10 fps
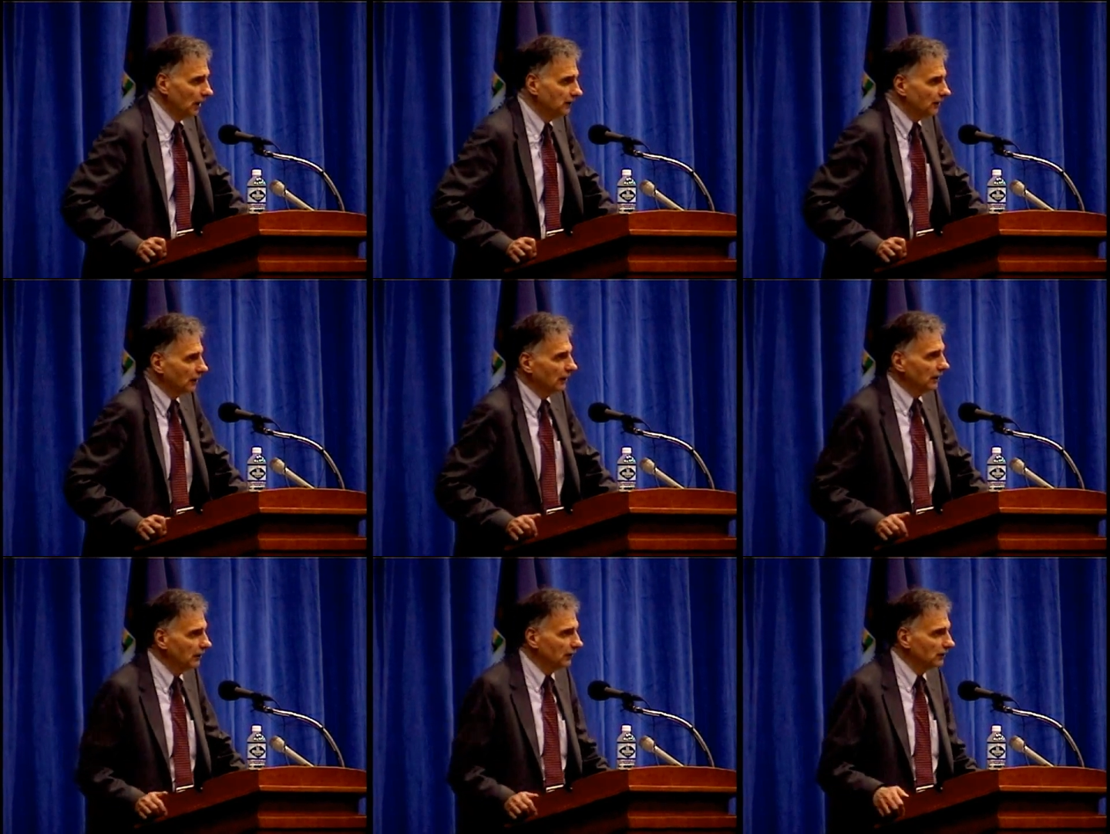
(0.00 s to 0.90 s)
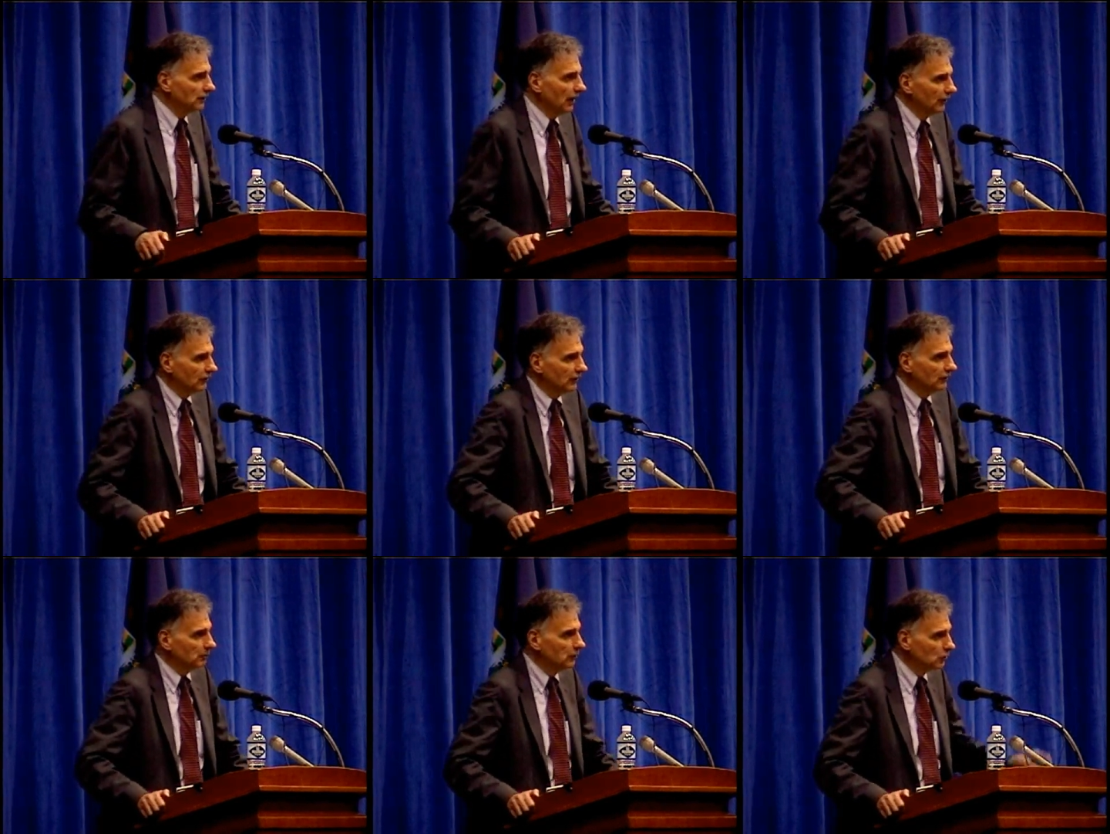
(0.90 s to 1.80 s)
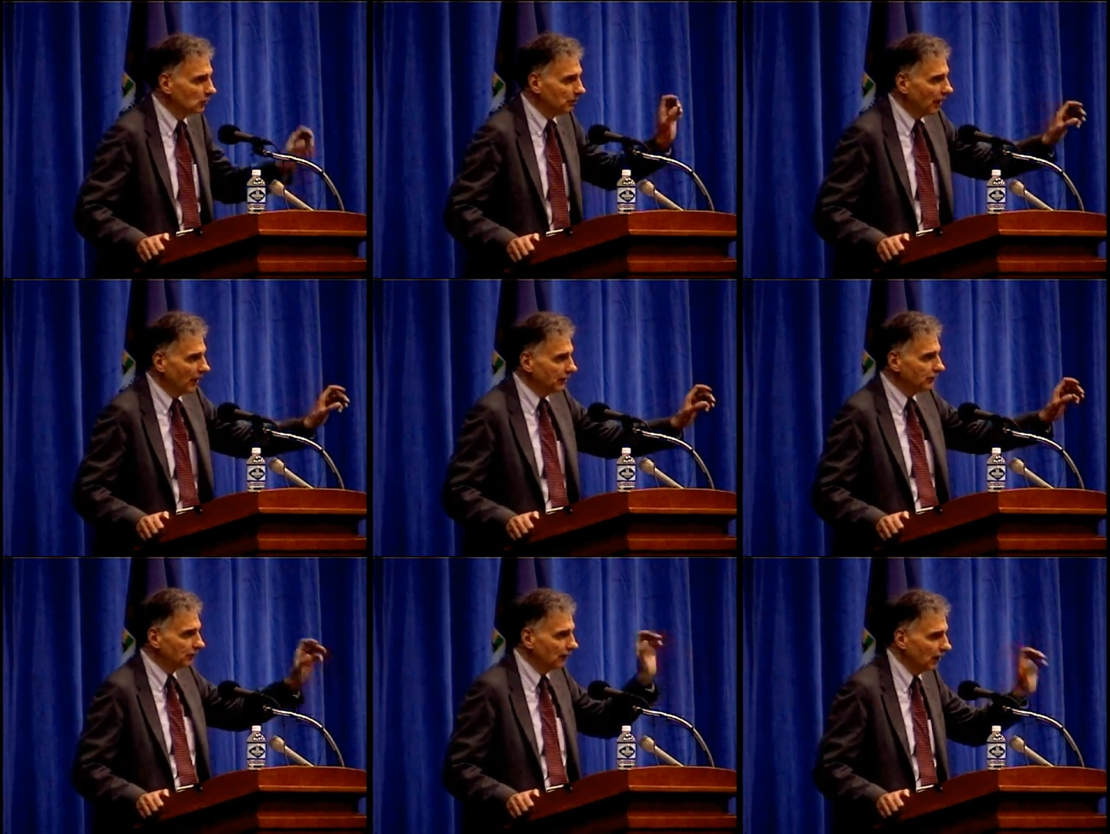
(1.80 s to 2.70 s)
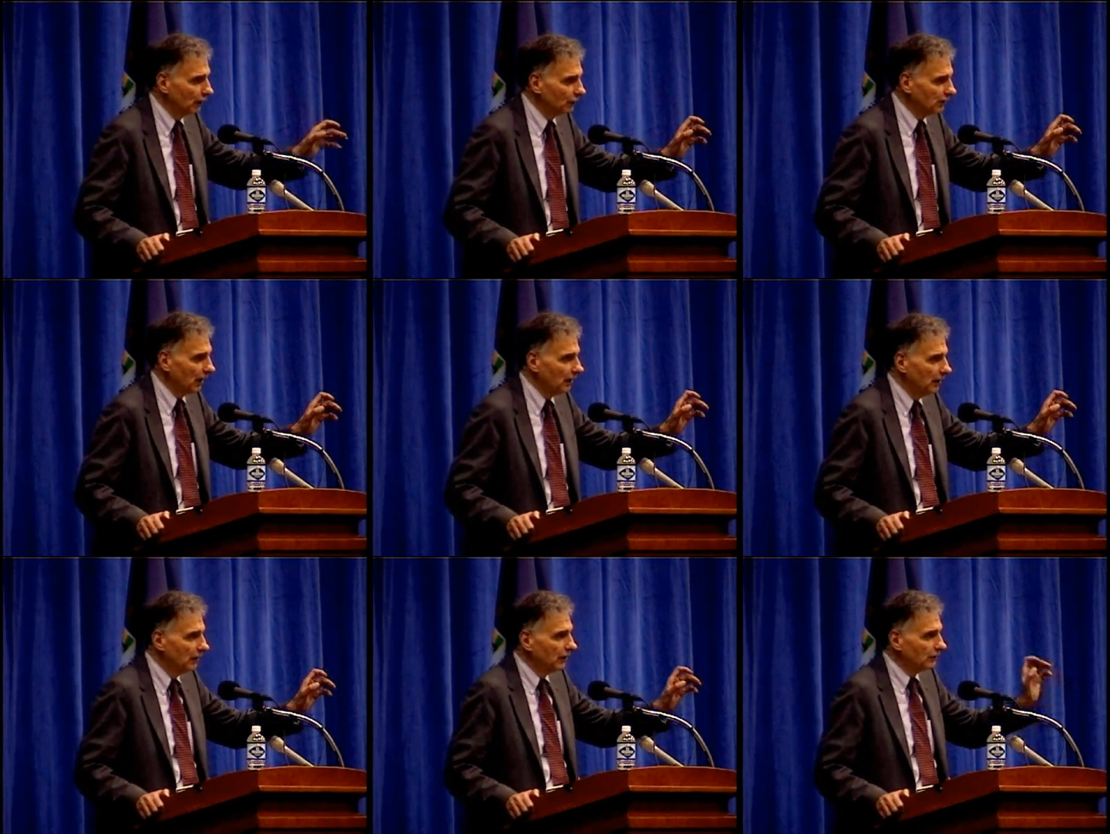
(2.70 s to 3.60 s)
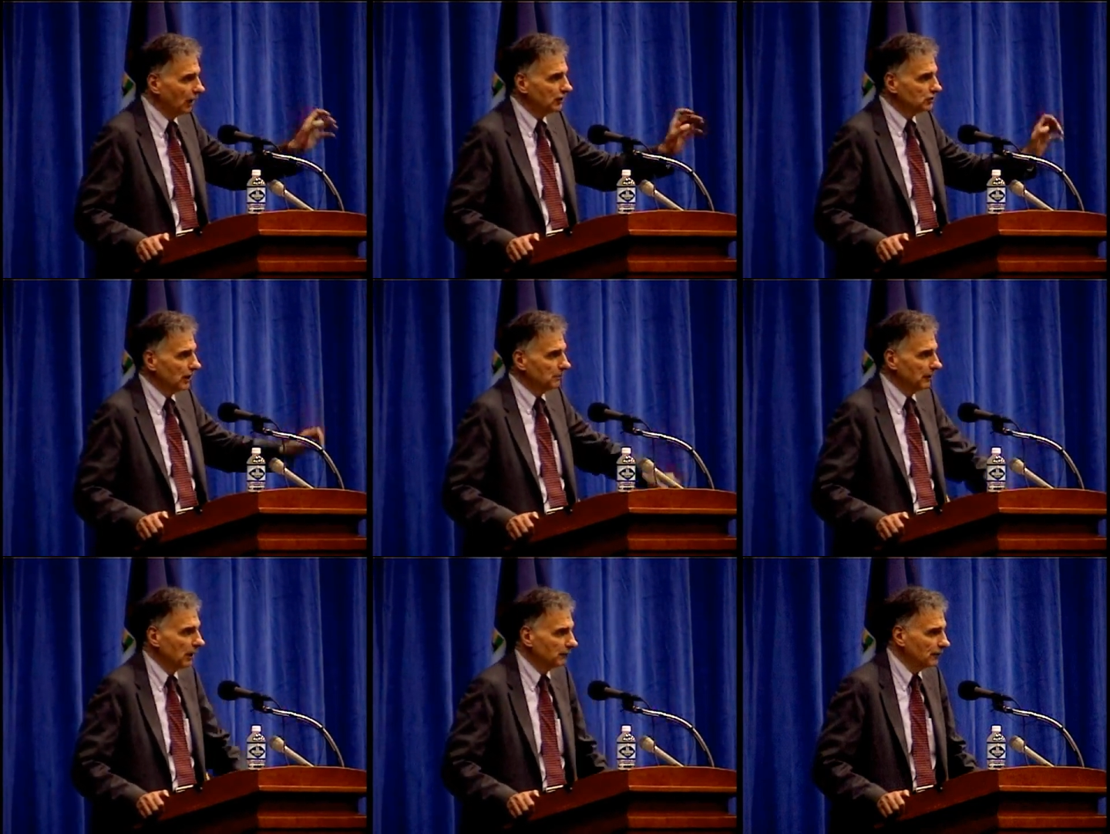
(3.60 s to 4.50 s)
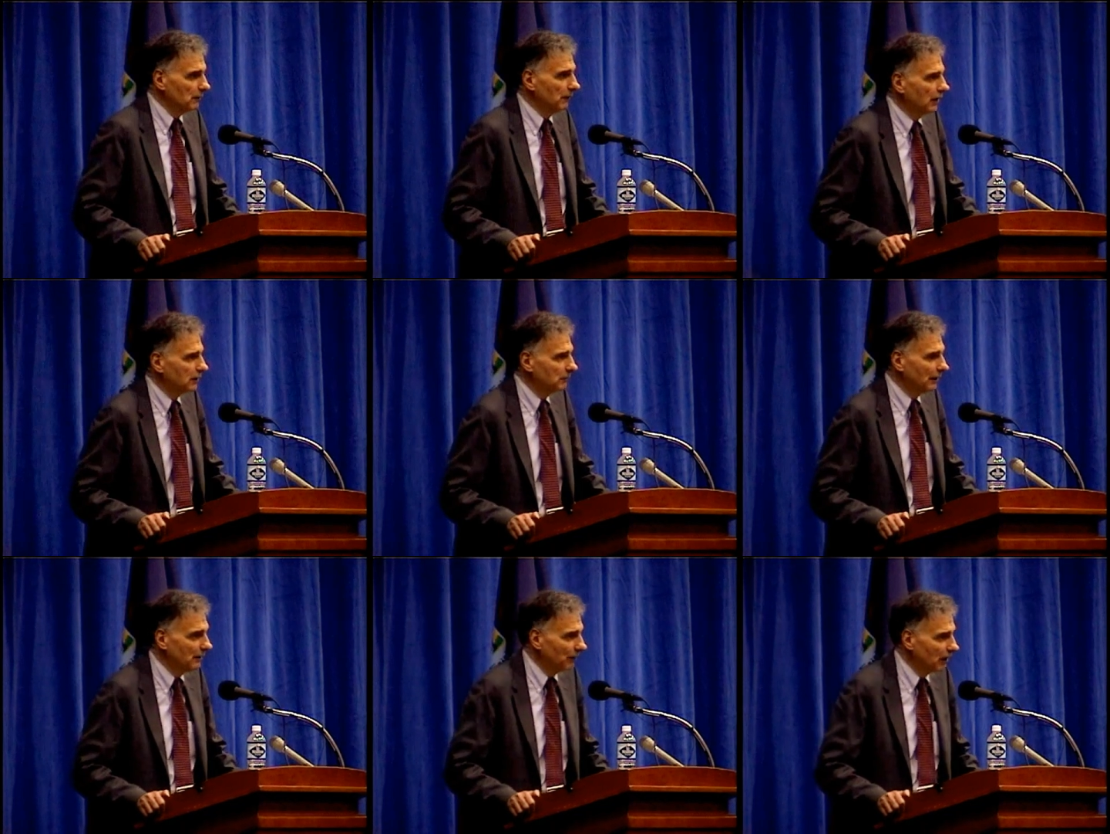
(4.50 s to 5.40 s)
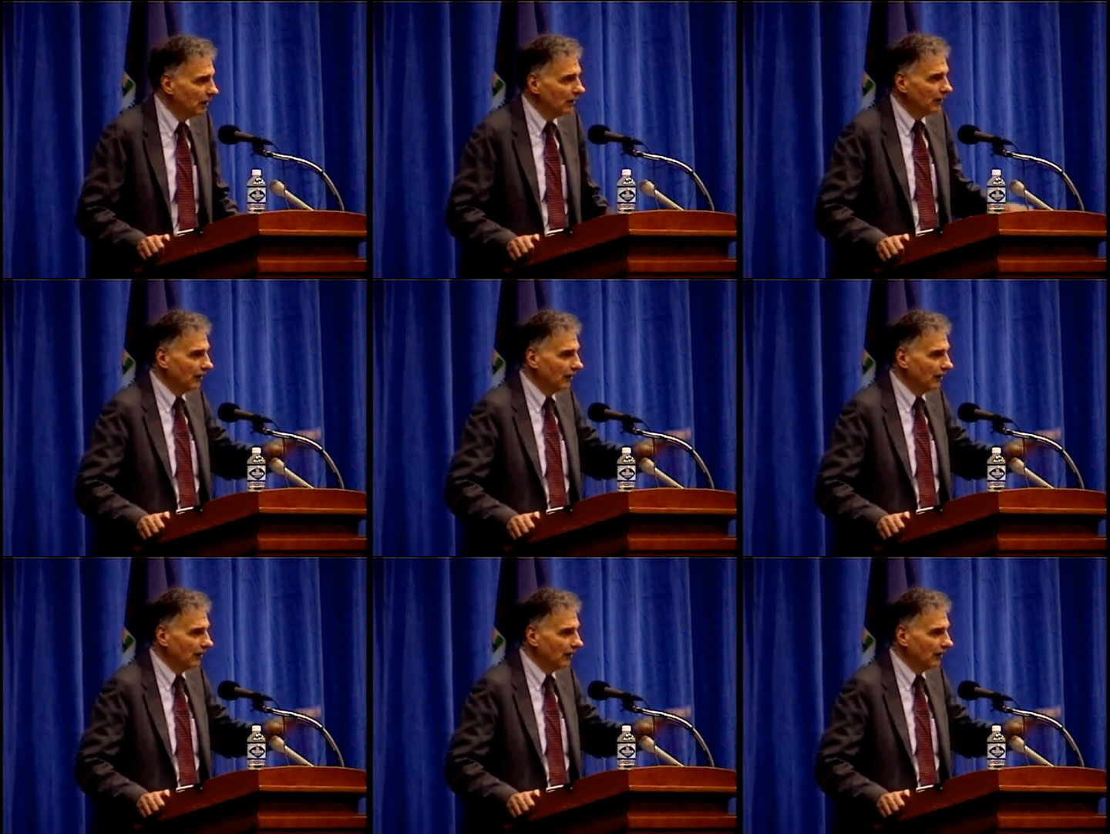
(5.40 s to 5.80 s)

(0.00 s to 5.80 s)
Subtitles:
until it either tells these two parties if they don't start shaping up for the American people,